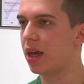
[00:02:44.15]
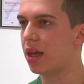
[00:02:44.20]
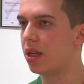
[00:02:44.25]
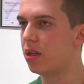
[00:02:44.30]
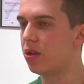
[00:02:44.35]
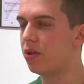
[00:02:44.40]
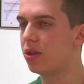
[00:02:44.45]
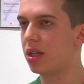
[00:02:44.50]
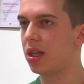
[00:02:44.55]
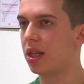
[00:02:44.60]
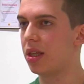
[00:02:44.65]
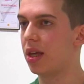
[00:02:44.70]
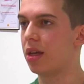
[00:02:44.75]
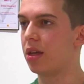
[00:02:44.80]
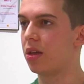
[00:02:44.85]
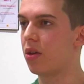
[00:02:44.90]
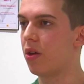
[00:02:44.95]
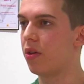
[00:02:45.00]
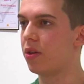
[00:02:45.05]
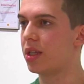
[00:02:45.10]
and usually
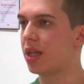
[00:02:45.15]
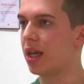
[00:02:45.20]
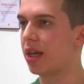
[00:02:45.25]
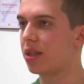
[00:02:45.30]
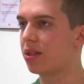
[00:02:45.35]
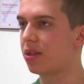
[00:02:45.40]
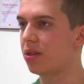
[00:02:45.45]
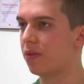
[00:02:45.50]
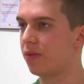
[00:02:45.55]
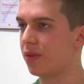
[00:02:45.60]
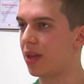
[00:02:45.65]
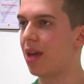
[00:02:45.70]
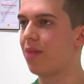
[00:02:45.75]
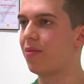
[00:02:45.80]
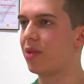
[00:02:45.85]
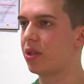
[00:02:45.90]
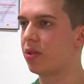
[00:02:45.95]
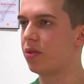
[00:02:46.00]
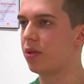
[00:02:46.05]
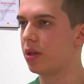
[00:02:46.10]
they're in context of
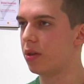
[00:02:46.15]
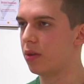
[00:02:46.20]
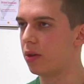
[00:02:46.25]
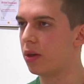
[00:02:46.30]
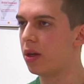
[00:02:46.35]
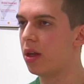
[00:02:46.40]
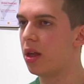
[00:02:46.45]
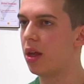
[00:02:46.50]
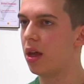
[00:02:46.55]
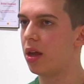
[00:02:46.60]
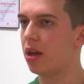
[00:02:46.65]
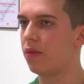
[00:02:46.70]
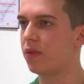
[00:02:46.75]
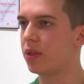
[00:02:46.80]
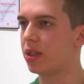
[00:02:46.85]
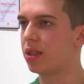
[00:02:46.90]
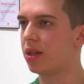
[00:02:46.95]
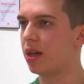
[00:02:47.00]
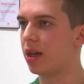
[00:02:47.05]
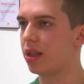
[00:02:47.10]
chemistry or another
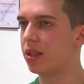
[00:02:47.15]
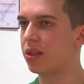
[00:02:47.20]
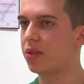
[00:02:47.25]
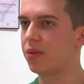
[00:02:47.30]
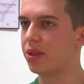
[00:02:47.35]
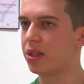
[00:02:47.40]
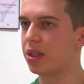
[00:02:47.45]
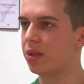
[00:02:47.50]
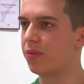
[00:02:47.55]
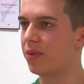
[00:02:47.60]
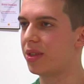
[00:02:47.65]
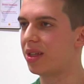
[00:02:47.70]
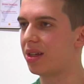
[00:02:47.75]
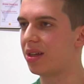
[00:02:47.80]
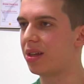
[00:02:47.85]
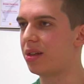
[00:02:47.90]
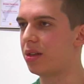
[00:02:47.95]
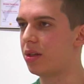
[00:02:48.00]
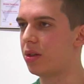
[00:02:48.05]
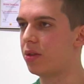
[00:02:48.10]
science, which is
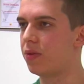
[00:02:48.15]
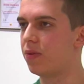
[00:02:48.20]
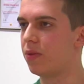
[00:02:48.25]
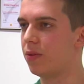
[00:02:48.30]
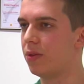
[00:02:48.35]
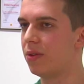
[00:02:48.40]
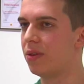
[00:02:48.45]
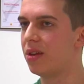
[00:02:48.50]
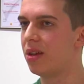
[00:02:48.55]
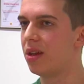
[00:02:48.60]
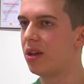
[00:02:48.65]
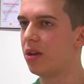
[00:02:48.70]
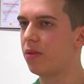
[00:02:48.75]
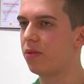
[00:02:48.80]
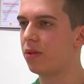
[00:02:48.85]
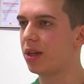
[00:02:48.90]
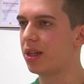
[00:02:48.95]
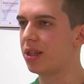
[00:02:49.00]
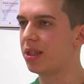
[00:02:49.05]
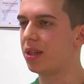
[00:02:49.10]
particularly useful
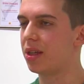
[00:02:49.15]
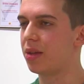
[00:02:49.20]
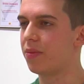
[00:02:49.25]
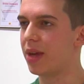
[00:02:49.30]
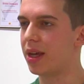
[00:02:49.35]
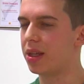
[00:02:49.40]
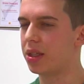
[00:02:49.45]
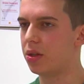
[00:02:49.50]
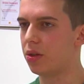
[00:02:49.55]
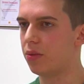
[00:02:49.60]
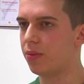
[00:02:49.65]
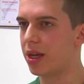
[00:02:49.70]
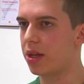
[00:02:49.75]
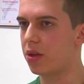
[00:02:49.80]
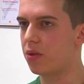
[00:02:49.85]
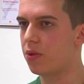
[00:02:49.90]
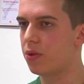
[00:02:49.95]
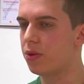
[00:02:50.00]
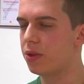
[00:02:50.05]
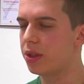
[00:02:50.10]
for relating it back to your
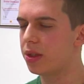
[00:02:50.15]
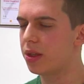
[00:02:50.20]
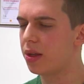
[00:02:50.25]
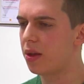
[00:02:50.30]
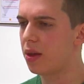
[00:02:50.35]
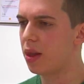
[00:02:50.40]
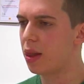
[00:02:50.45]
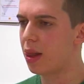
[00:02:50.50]
main course.